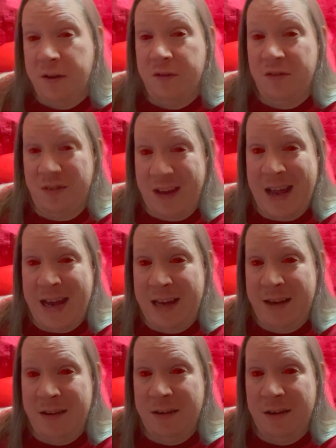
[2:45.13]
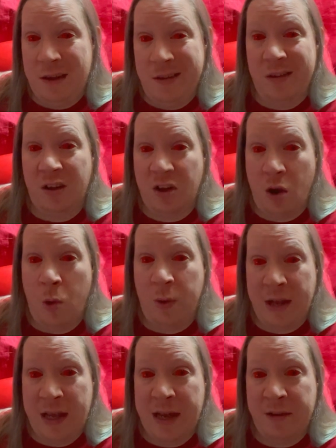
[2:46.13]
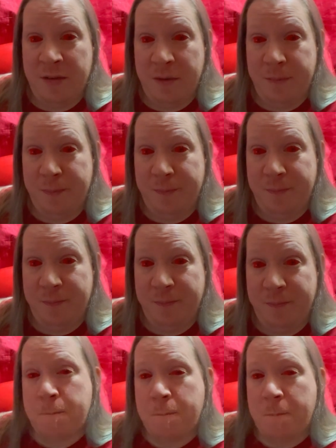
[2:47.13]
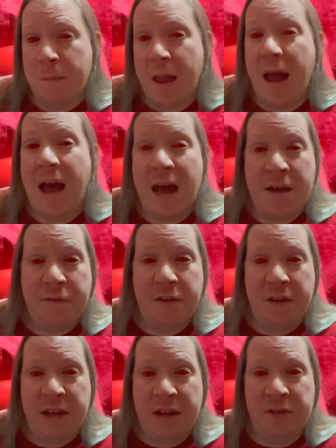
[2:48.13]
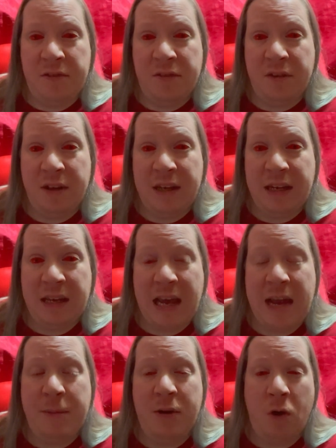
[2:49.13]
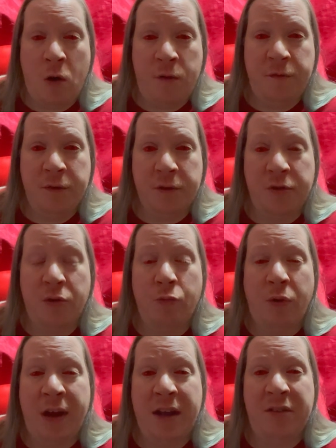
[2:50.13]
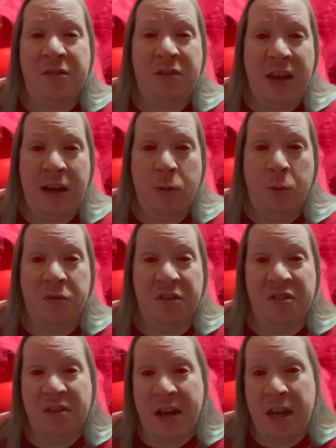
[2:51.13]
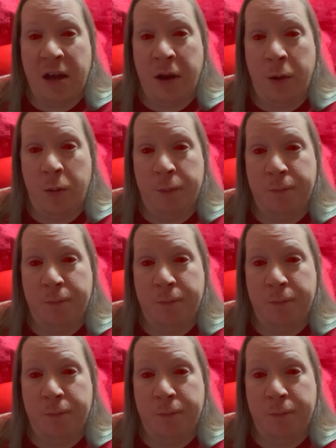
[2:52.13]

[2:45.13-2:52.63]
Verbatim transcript: Today, it's a cult hit. After this came an offer to write a sequel to Psycho,